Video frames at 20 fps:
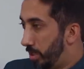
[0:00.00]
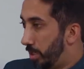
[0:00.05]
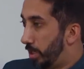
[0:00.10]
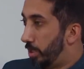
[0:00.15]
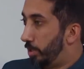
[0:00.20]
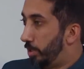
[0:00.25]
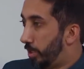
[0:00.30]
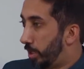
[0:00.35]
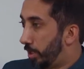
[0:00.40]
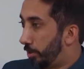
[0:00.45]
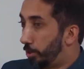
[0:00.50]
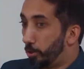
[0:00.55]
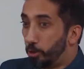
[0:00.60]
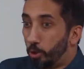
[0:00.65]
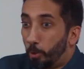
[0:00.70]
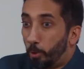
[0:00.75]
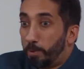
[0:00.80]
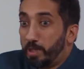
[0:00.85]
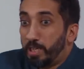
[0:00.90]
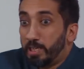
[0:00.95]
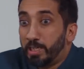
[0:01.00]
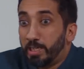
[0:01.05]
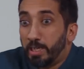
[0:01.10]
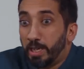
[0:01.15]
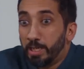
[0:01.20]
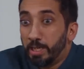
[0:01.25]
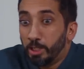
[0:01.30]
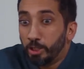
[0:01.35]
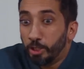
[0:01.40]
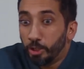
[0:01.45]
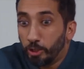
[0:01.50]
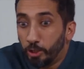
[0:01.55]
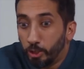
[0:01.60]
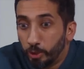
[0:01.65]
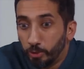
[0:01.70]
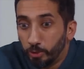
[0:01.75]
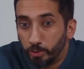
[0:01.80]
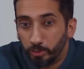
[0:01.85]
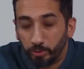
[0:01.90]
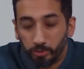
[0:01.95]
In the other, nobody did anything to
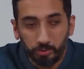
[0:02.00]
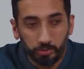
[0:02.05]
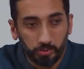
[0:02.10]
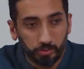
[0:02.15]
you.